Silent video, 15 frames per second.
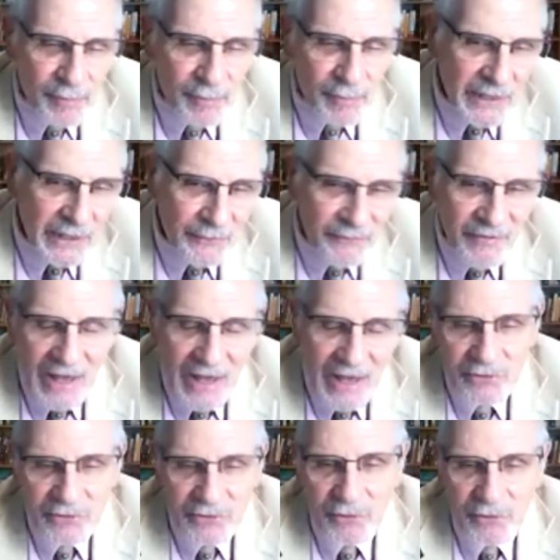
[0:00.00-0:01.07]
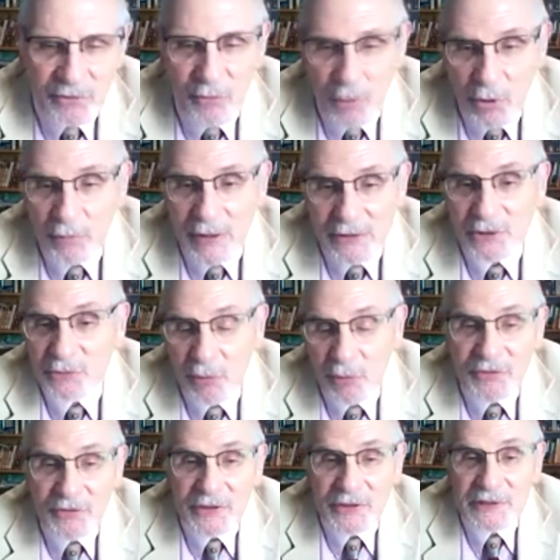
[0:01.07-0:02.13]
from Burkina Faso all the way to
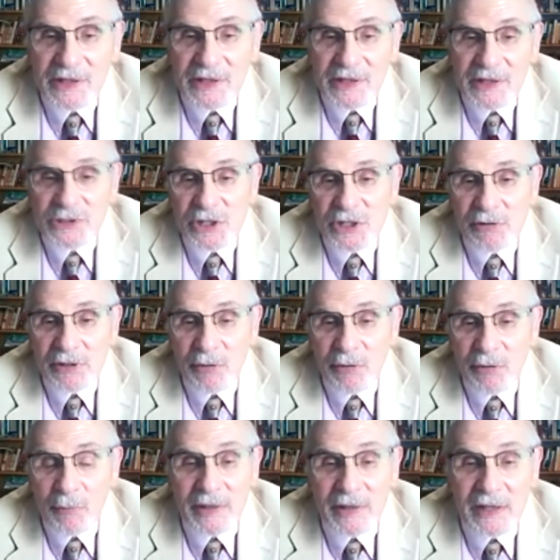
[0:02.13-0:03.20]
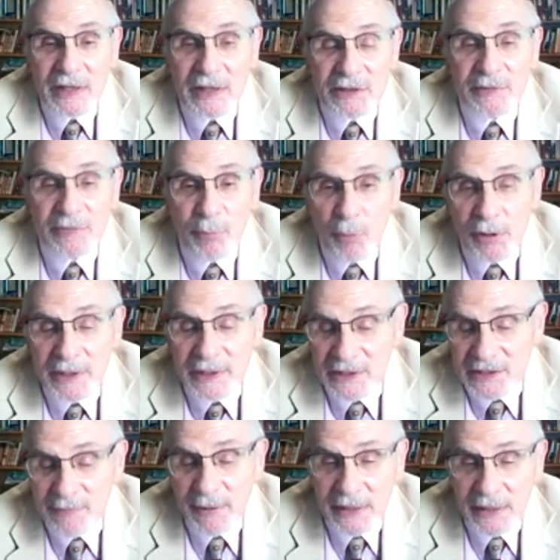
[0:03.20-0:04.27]
northeast Nigeria, where they supported and
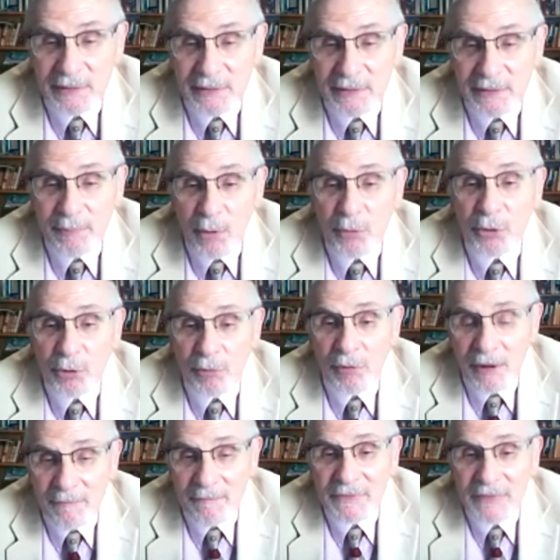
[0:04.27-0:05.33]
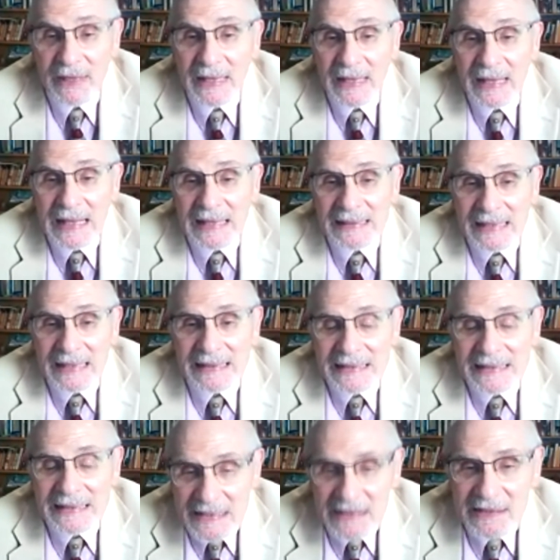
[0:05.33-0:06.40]
expanded Boko Haram.
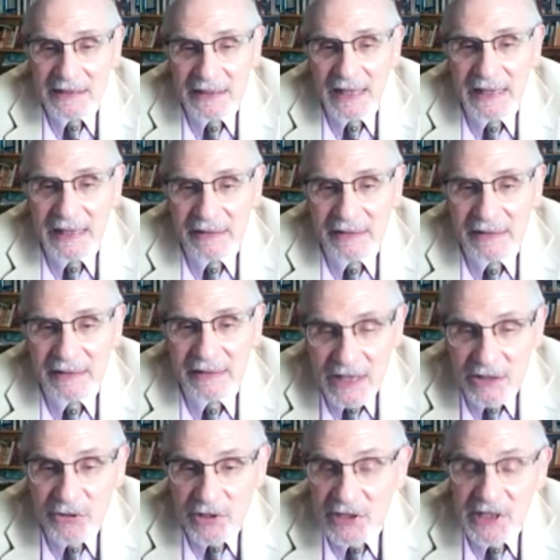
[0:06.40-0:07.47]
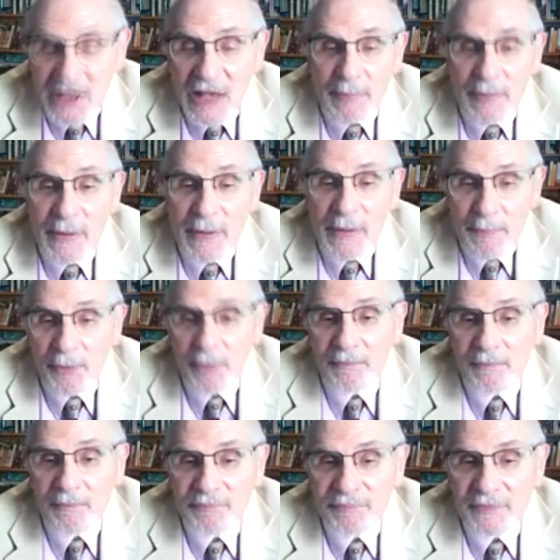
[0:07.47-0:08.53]
These are the same people.
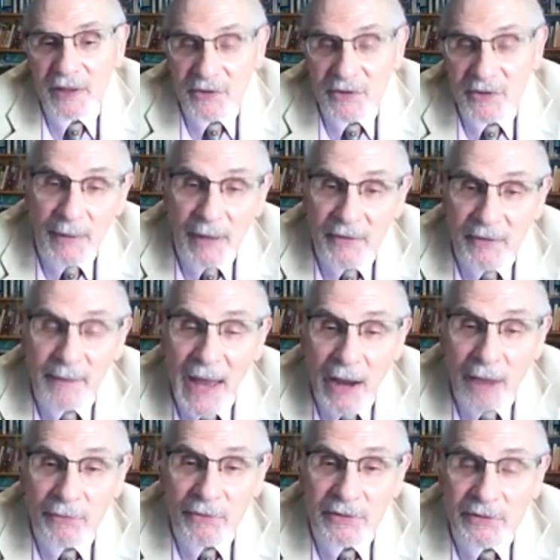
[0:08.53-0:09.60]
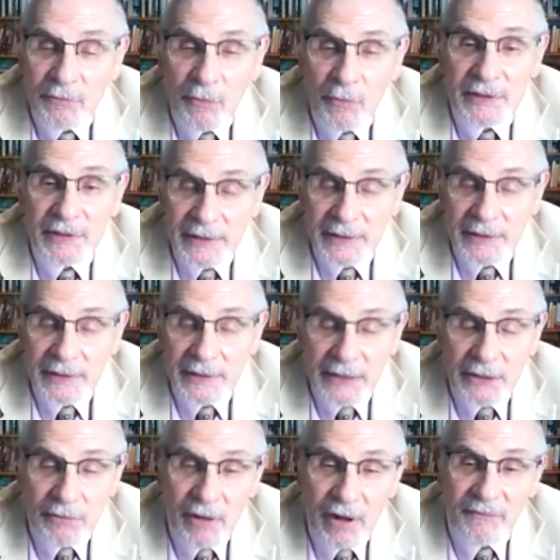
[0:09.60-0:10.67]
And Samantha Powers was the
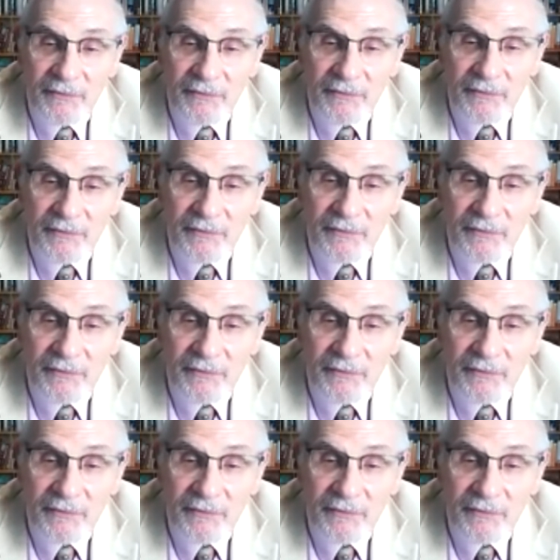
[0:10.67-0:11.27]
leader of the